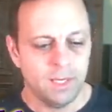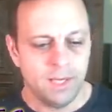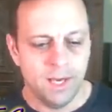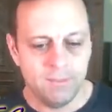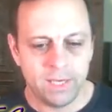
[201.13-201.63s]

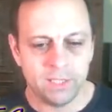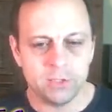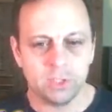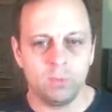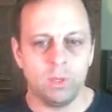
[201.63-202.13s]
And making
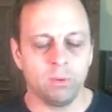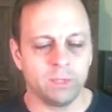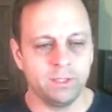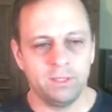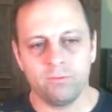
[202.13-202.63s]
sure that we were able to
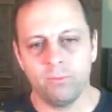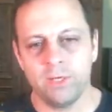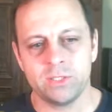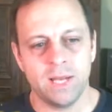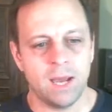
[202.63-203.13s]
get the
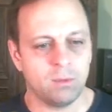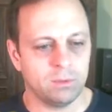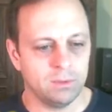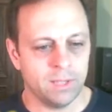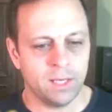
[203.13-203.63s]
information
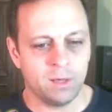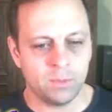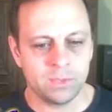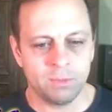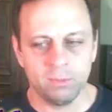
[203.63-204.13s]
out. Lionheart
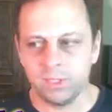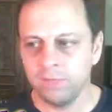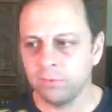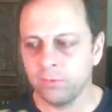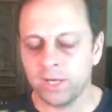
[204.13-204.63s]
was able to
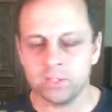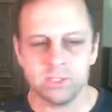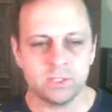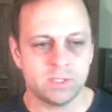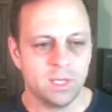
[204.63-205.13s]
give
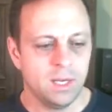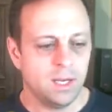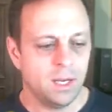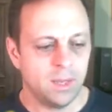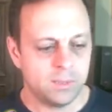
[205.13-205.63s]
directions.
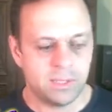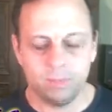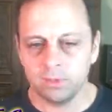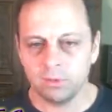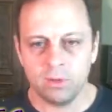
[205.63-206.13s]
I was
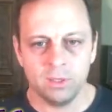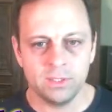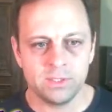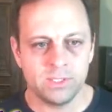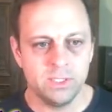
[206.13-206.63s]
able to call
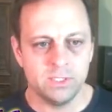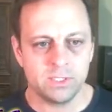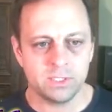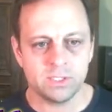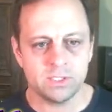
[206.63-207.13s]
in siege
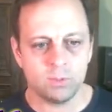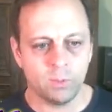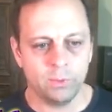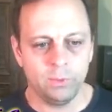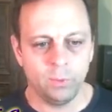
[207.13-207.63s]
engines where
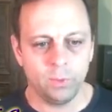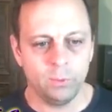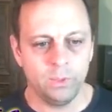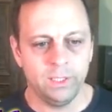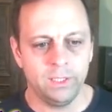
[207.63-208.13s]

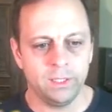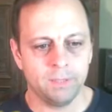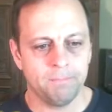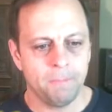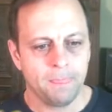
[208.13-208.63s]
we needed
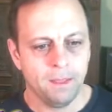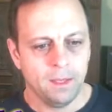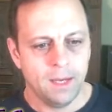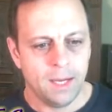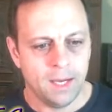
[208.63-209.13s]
them.
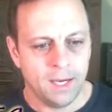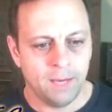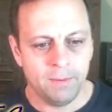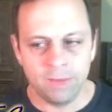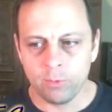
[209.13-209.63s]

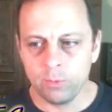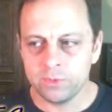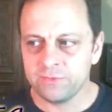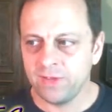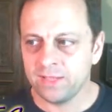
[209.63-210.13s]
Everyone
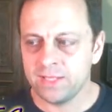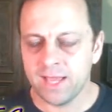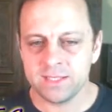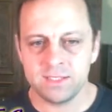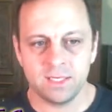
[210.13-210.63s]
was
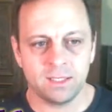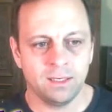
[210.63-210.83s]
fantastic.